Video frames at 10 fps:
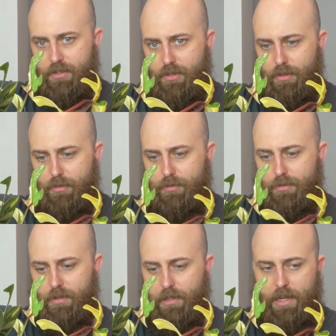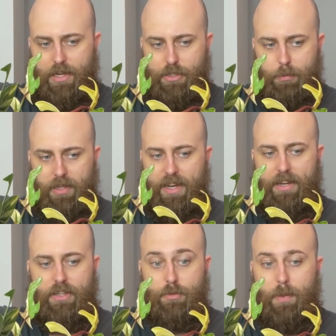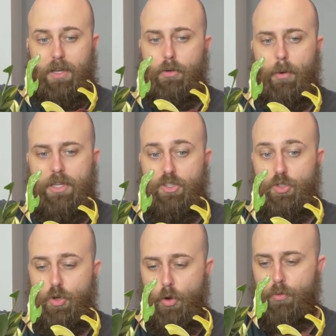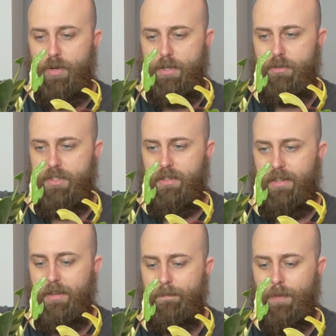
a sort of large plant and it's been growing so rigorously.